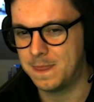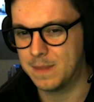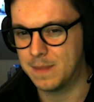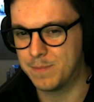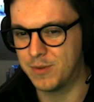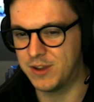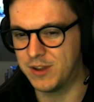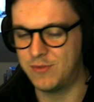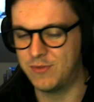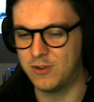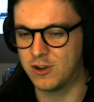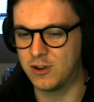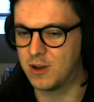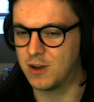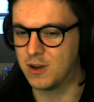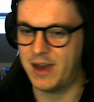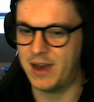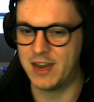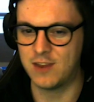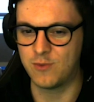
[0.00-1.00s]
But if you
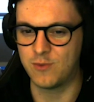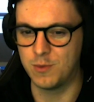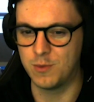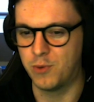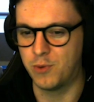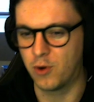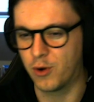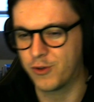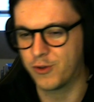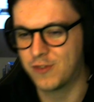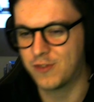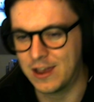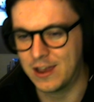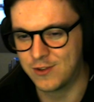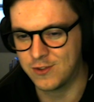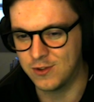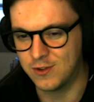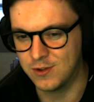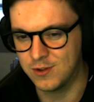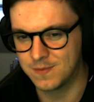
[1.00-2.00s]
combine this with Poro Snacks
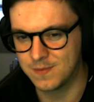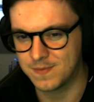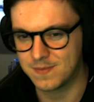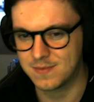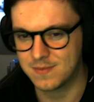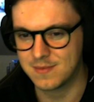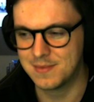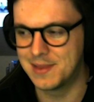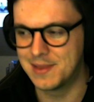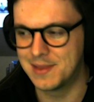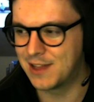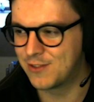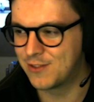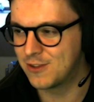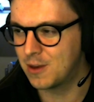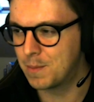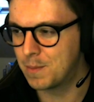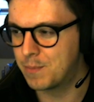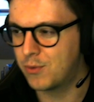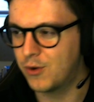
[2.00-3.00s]
too, like at
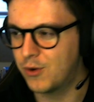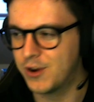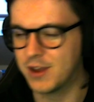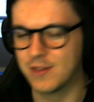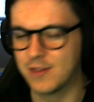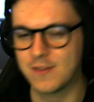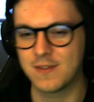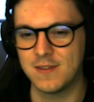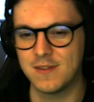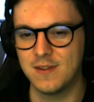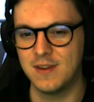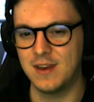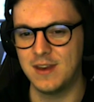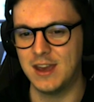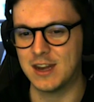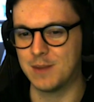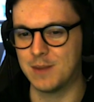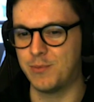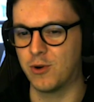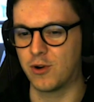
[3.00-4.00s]
some point
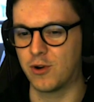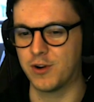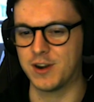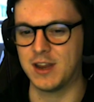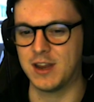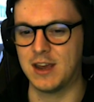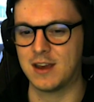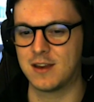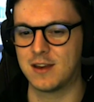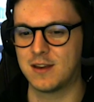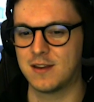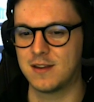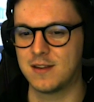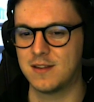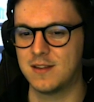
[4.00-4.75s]
in a Poro deck,